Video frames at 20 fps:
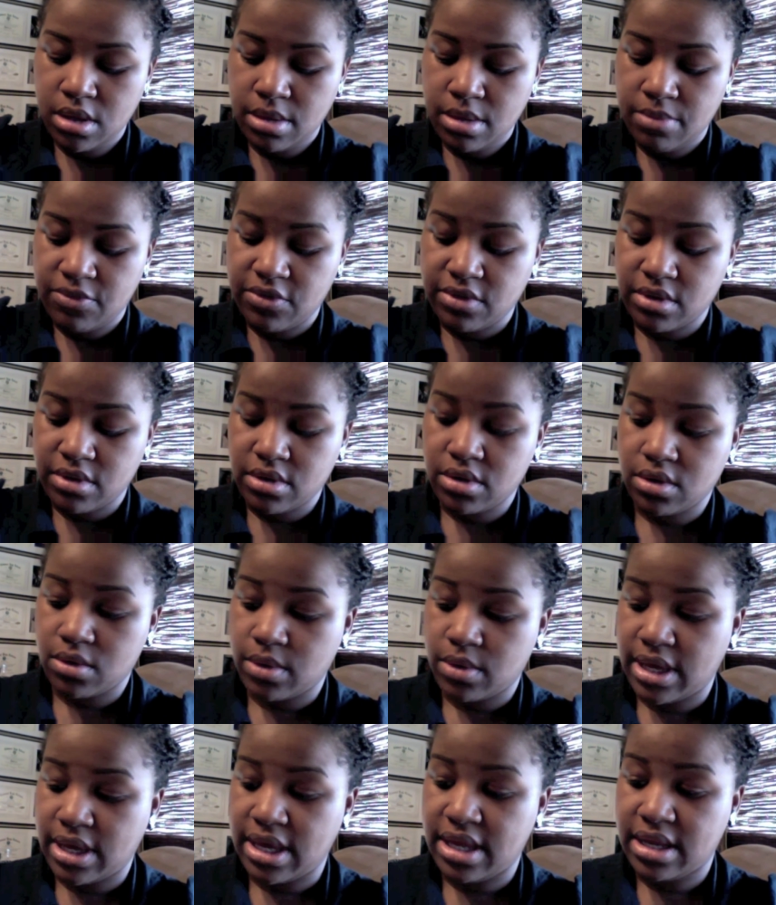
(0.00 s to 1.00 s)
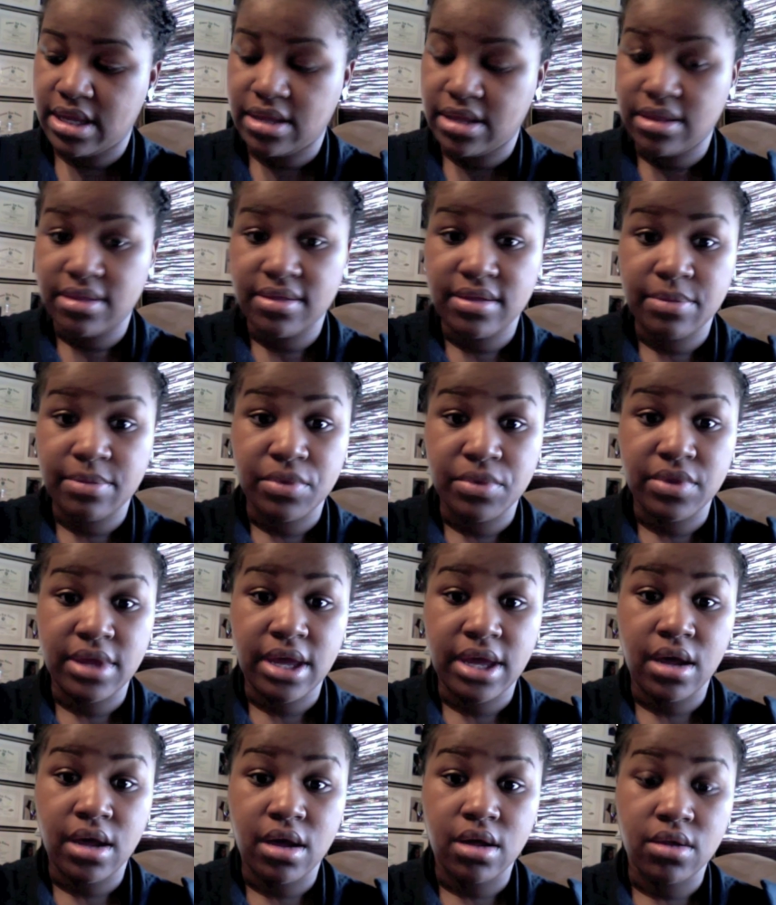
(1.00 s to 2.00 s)
just going to go ahead and stipple
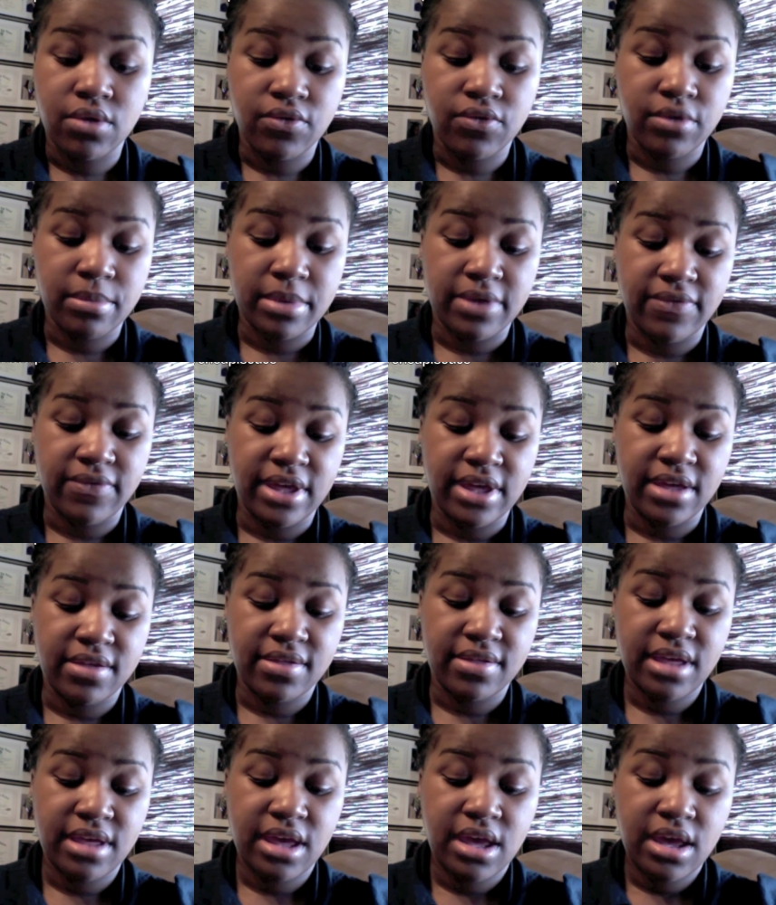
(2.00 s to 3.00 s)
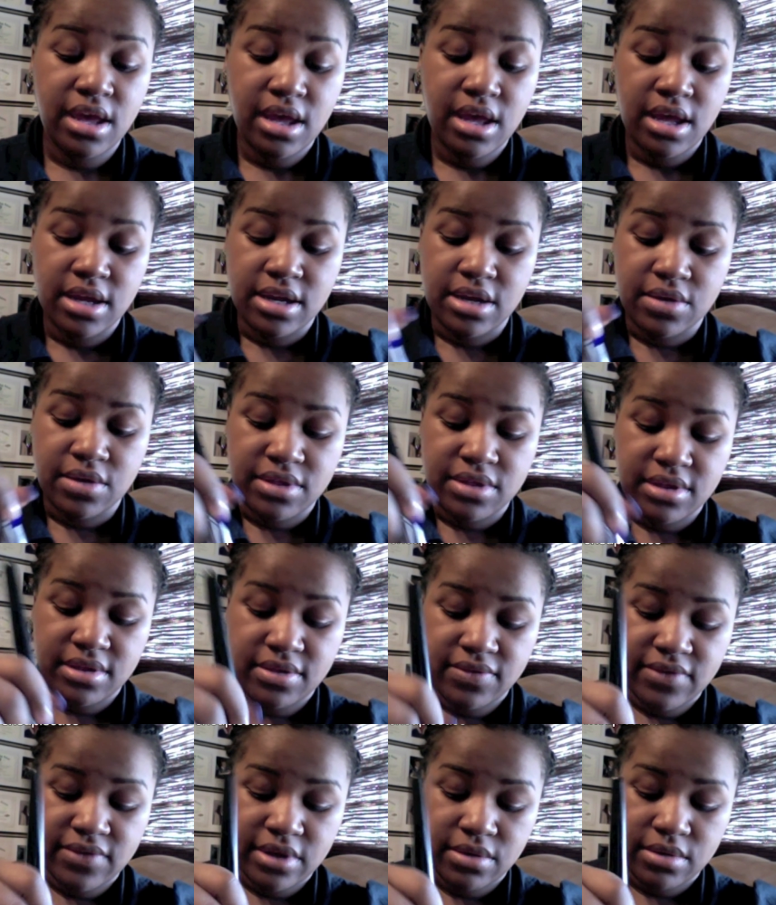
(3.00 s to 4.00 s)
that all over my face. Now
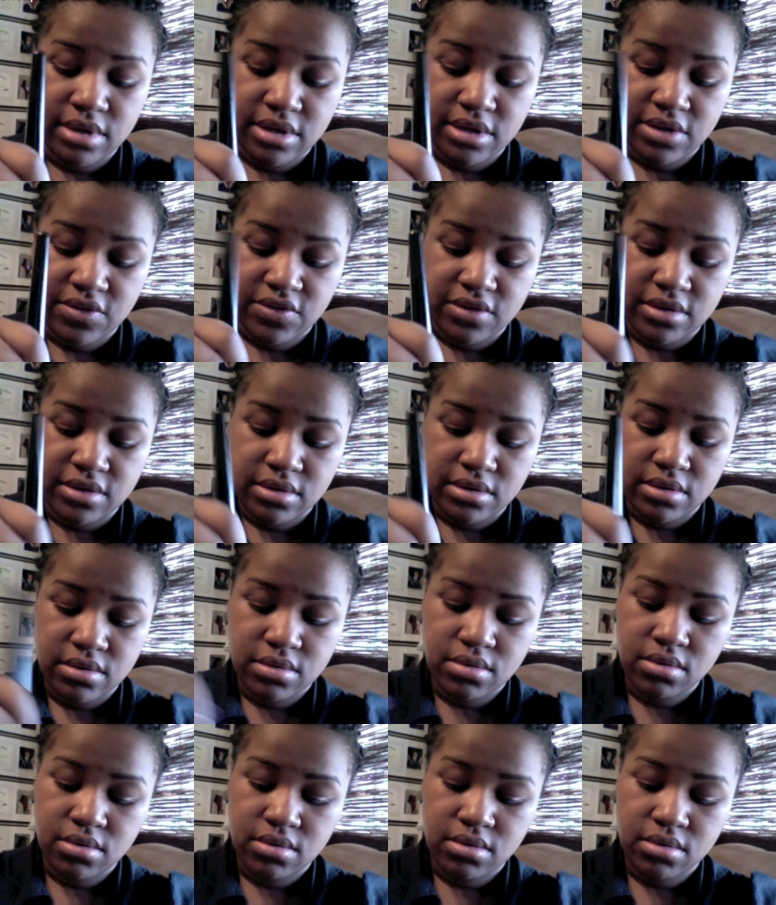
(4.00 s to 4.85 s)
this foundation